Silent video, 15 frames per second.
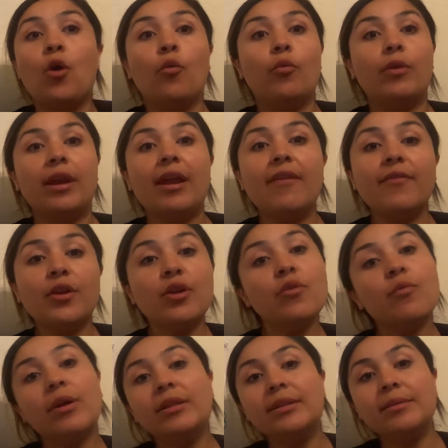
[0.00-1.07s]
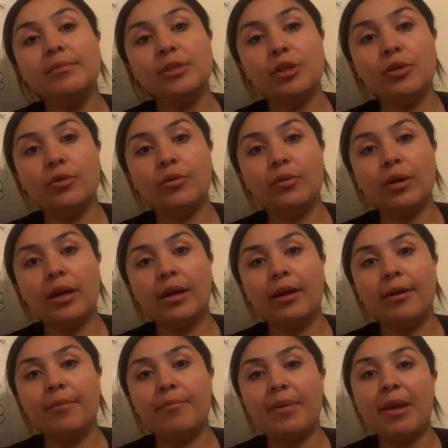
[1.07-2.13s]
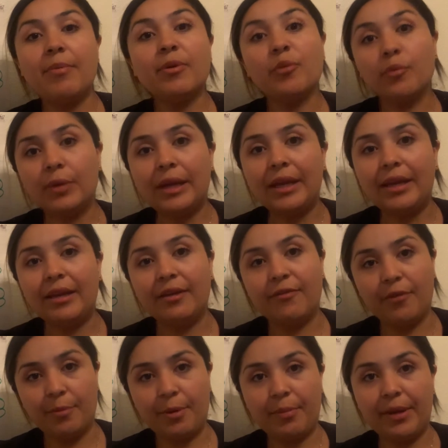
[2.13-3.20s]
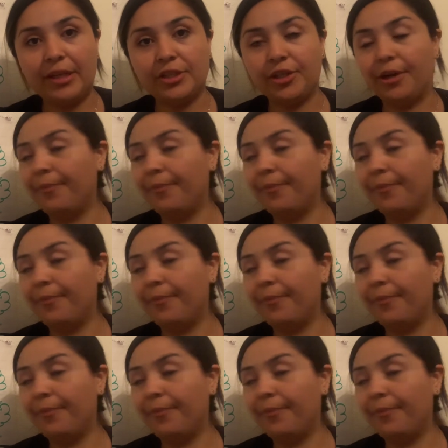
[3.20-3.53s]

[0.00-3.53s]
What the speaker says: whatever you want them to be able to read from your picture.